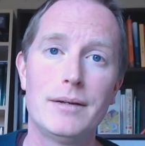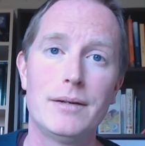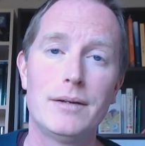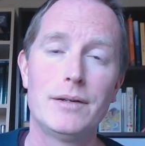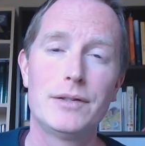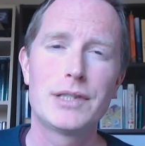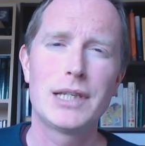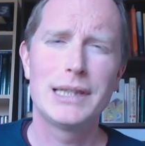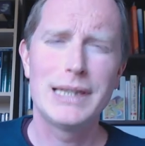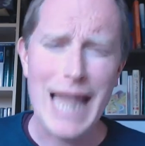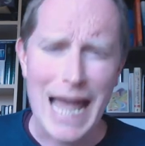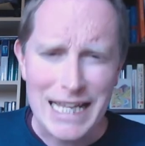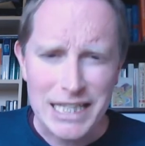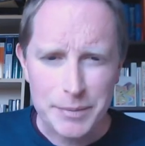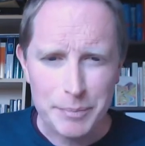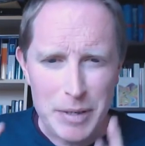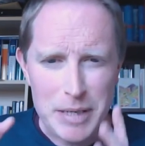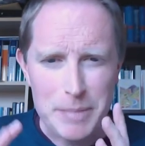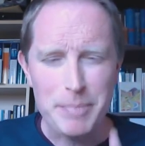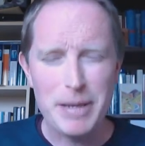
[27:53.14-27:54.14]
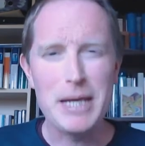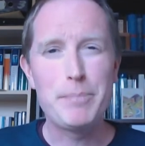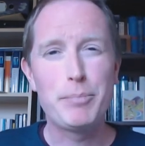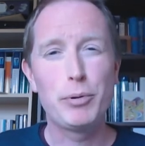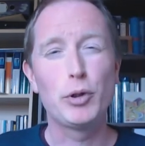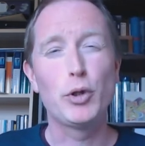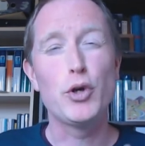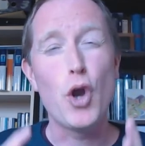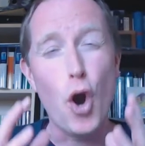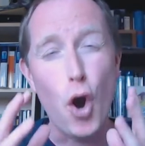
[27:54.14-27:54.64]
So let's be
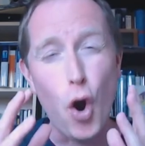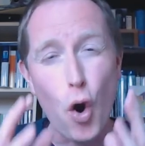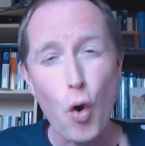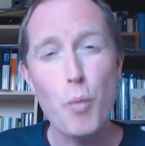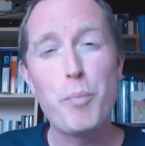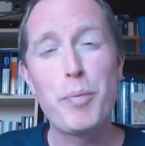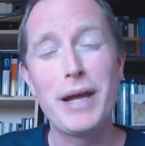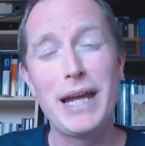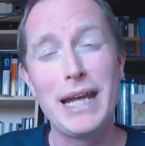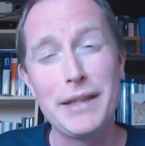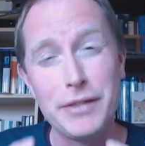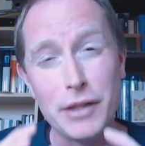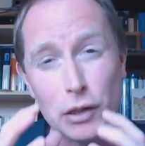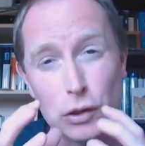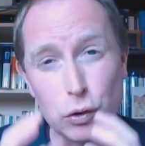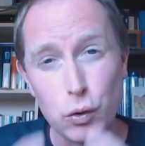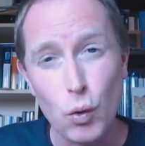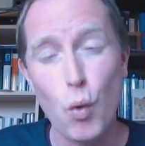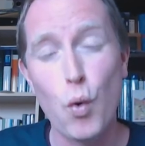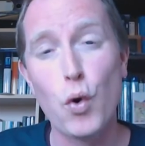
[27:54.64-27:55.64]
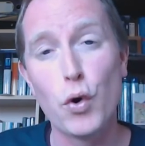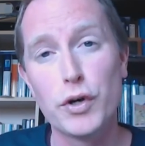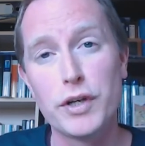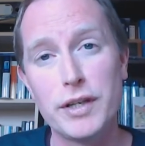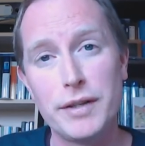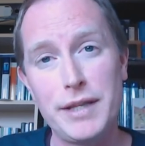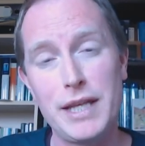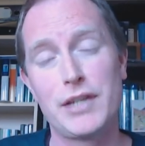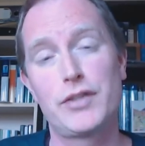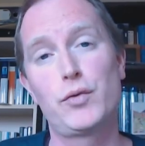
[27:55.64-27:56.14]
people who hope in the Lord
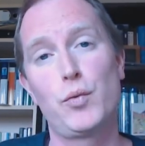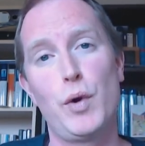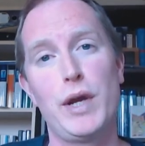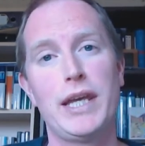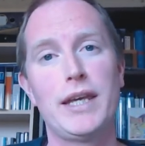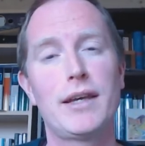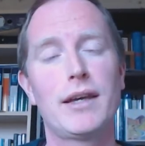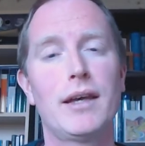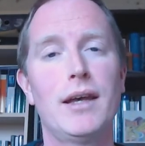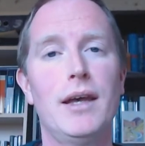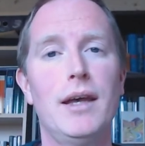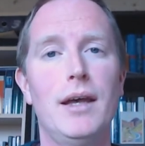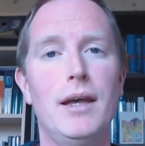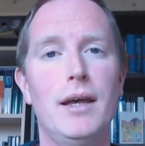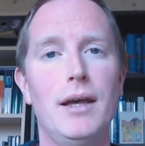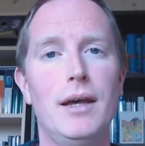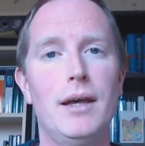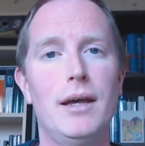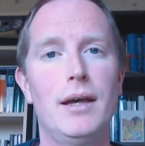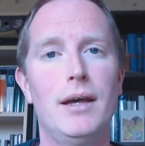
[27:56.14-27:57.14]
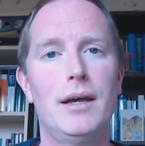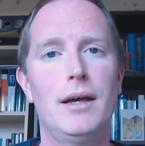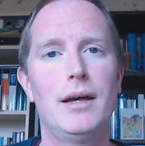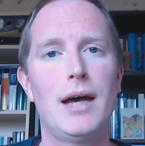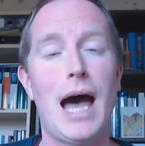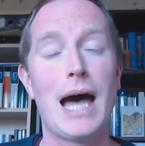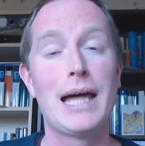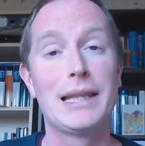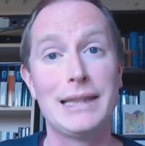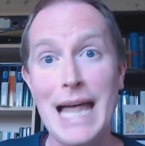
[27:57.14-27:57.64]
this week.
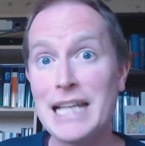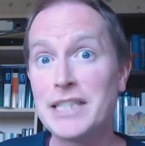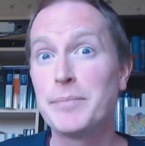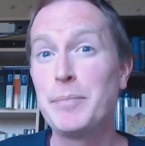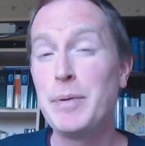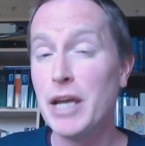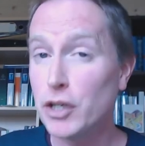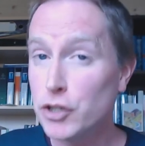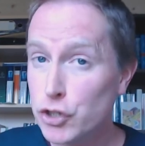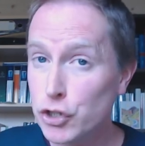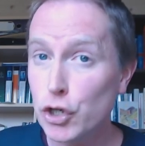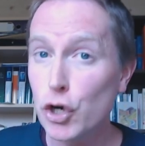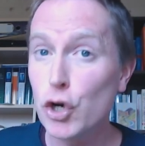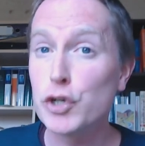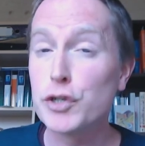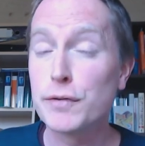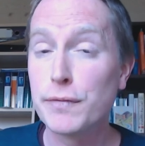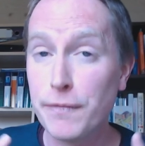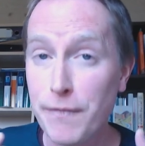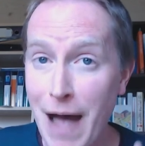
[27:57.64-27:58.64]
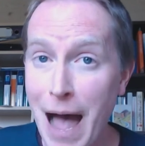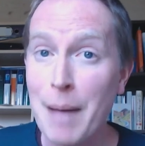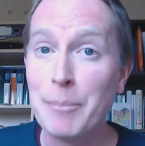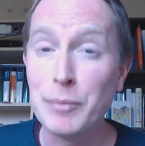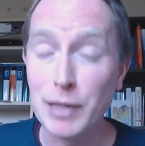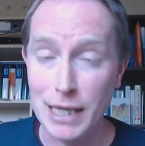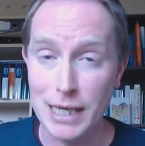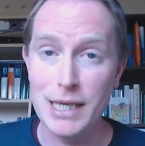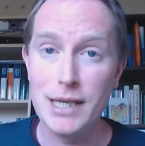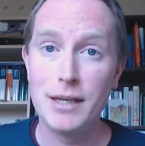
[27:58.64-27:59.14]
And let's be a church
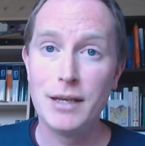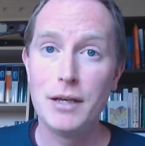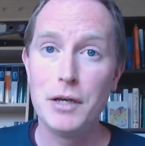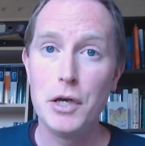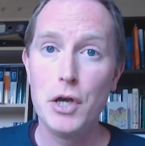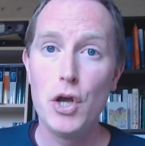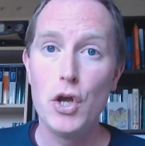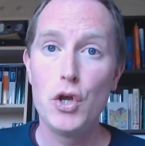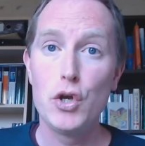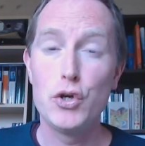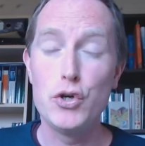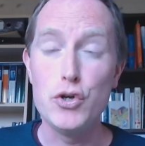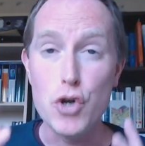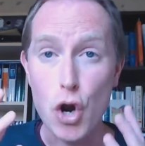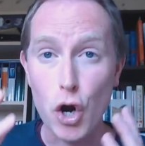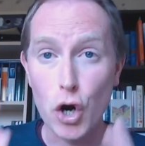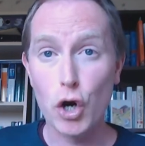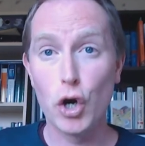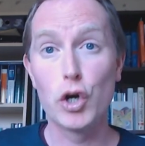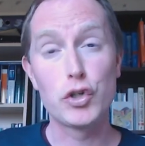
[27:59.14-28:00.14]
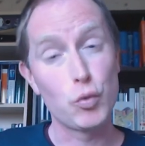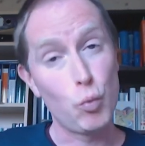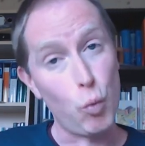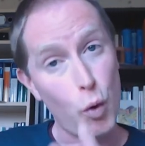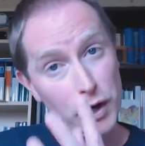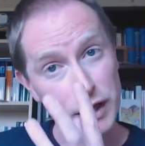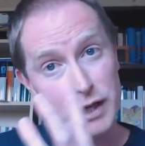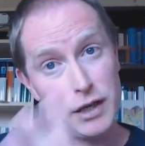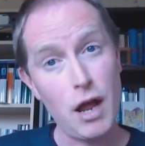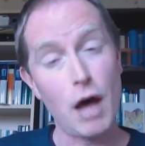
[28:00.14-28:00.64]
family who urge
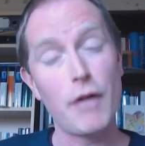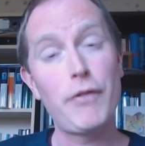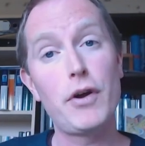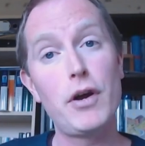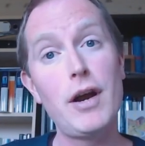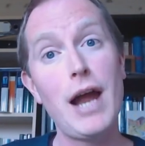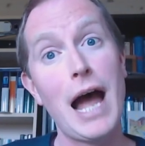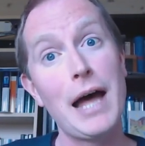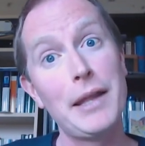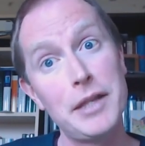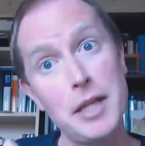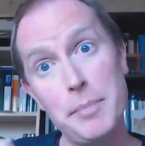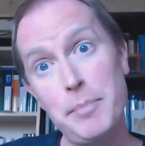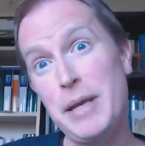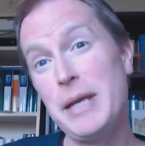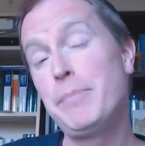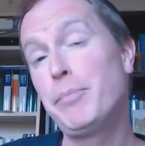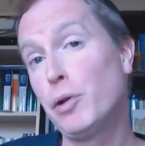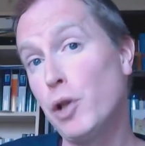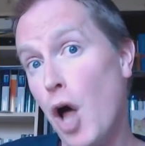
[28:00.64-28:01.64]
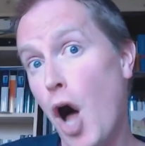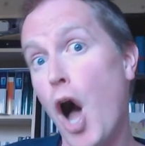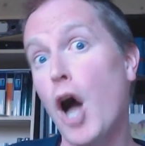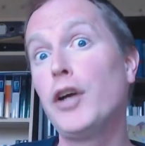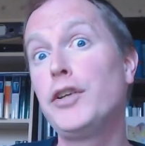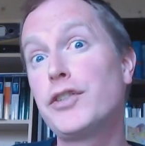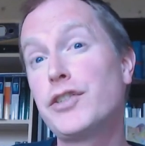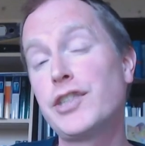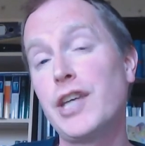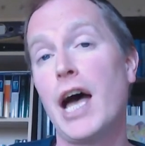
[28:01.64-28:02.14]
one another and the people
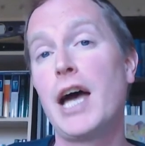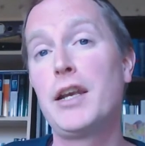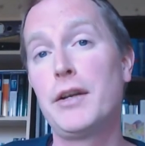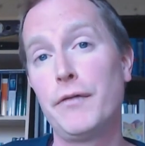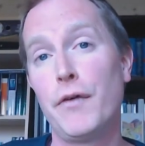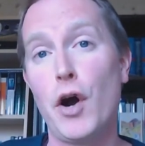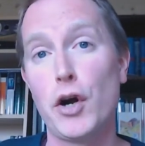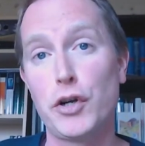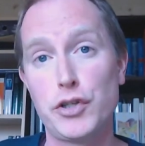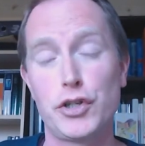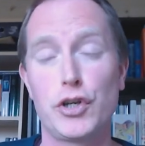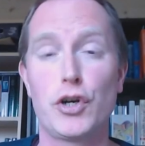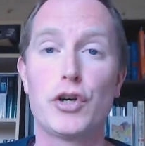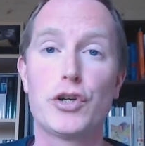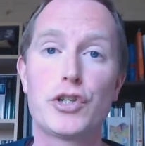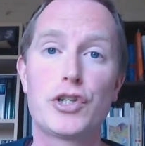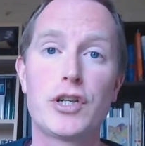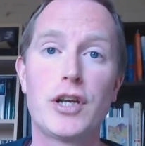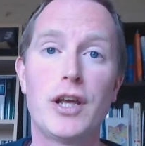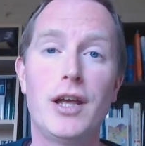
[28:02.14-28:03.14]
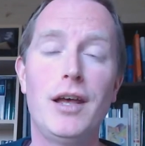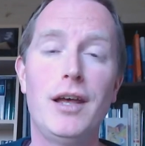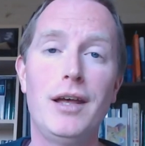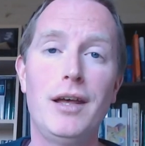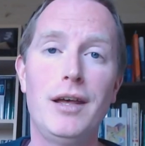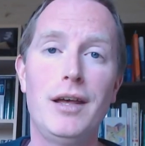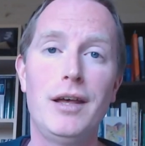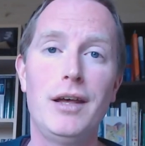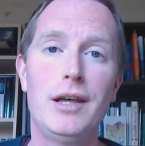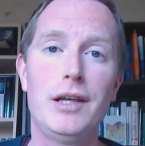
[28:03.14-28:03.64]
outside of our church
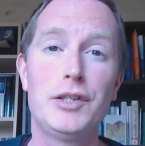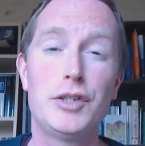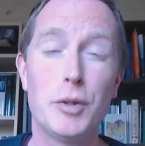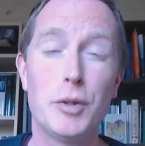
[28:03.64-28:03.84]
to